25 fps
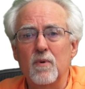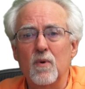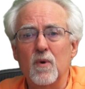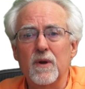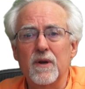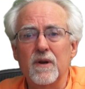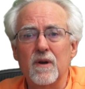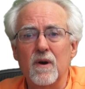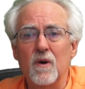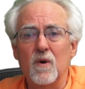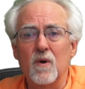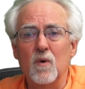
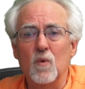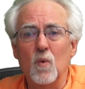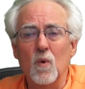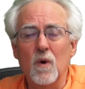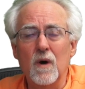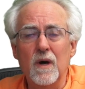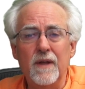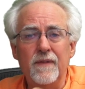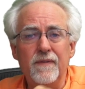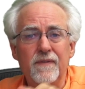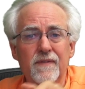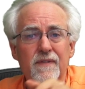
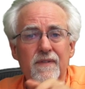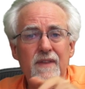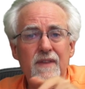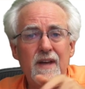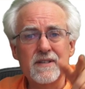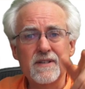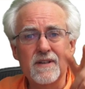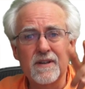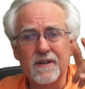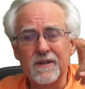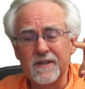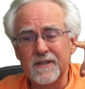0.01.
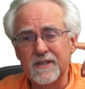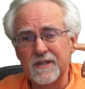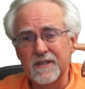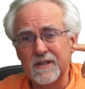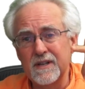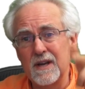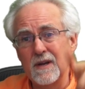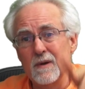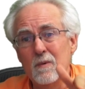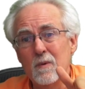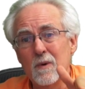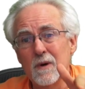That's going to
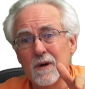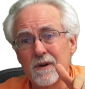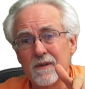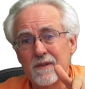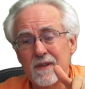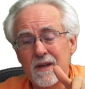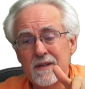stay where?